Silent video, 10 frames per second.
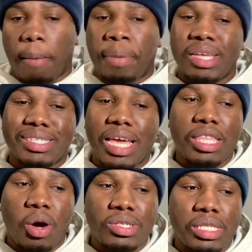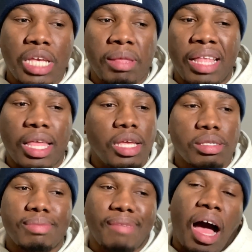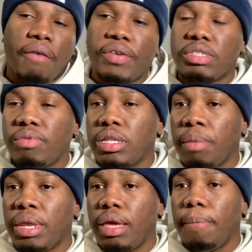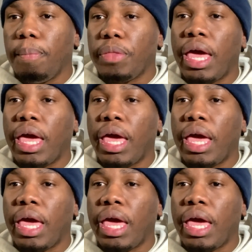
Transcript: Penn State, though, is a team that I think is offensively limited,